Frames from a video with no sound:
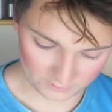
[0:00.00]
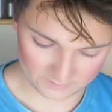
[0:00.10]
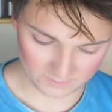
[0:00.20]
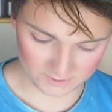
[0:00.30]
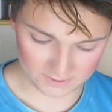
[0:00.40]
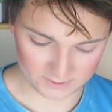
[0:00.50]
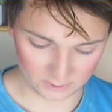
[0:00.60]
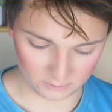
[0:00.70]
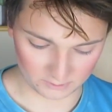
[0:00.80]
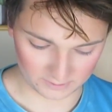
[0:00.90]
These blushes
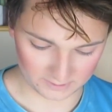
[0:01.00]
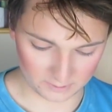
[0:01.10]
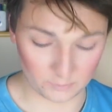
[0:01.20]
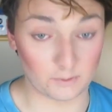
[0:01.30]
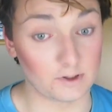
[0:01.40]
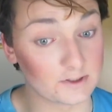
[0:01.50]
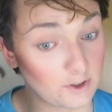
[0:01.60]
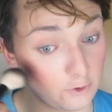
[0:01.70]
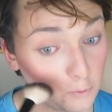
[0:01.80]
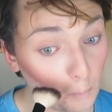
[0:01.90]
don't look like they work all
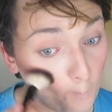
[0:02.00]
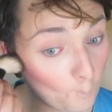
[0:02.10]
together.